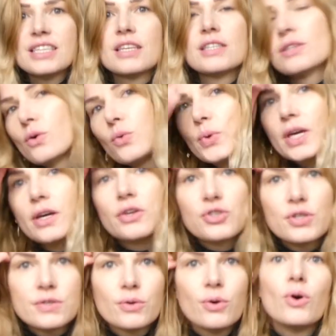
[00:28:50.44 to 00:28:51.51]
so we
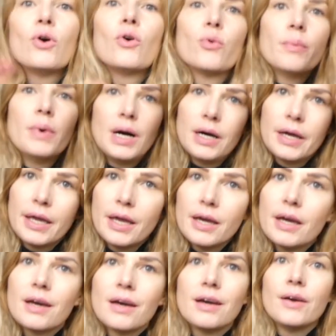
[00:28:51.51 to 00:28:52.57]
just got home.
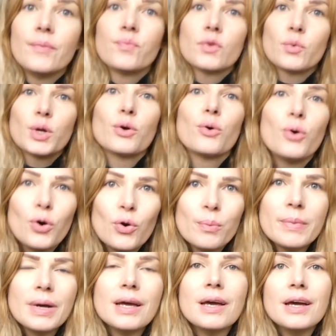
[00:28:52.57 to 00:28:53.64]
We got
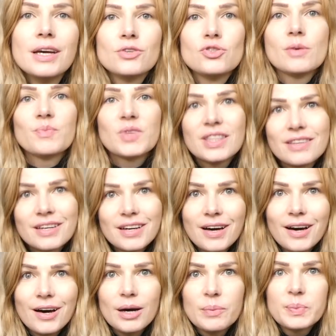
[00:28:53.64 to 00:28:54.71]
home, jumped in the
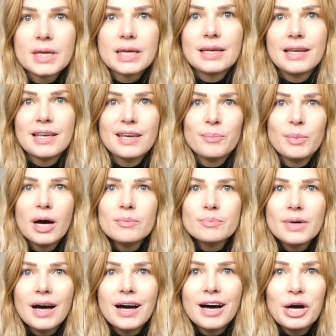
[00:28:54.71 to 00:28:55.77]
car, picked Liam
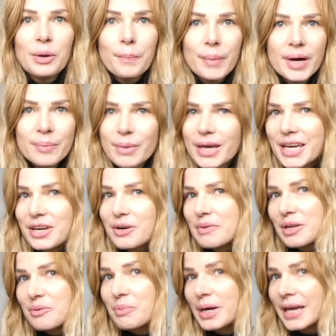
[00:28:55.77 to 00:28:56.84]
up. My makeup
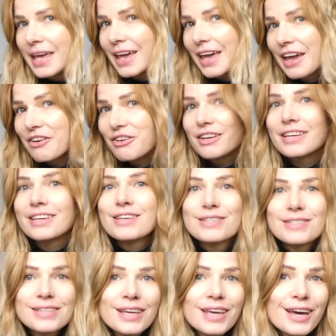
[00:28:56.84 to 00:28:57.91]
and my hair
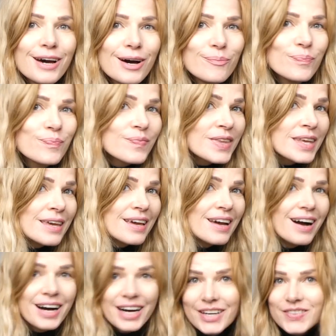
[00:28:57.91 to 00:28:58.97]
is, yeah.
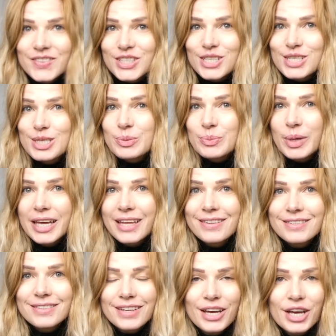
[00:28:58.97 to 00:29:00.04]
I've just
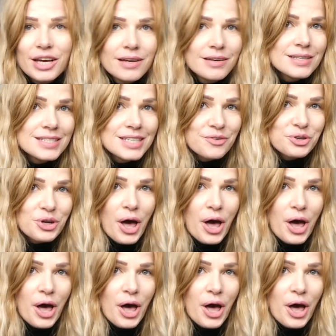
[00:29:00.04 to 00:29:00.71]
spent several